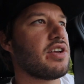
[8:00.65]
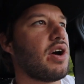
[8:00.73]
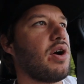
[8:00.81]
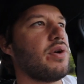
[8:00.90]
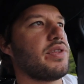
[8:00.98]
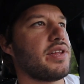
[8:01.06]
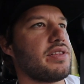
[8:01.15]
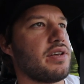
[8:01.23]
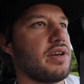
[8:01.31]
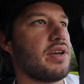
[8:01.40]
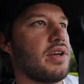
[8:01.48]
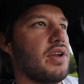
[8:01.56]
know, that
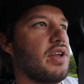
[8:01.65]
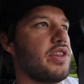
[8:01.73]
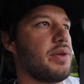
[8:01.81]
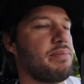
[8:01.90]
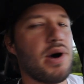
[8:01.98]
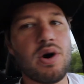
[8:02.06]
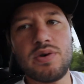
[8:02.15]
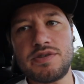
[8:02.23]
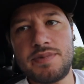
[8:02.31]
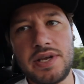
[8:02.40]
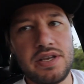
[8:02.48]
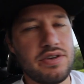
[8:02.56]
the boat
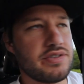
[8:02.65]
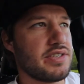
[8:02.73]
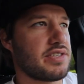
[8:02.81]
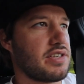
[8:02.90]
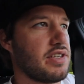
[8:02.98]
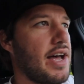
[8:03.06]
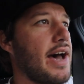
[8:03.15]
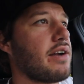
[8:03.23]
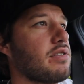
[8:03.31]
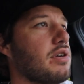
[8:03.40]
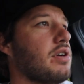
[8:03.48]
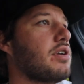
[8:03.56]
was being used as
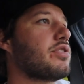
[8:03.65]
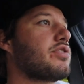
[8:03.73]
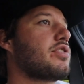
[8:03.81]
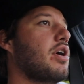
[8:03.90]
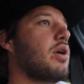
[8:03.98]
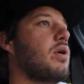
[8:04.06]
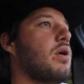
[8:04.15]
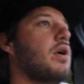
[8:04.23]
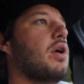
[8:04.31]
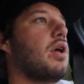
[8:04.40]
collateral, so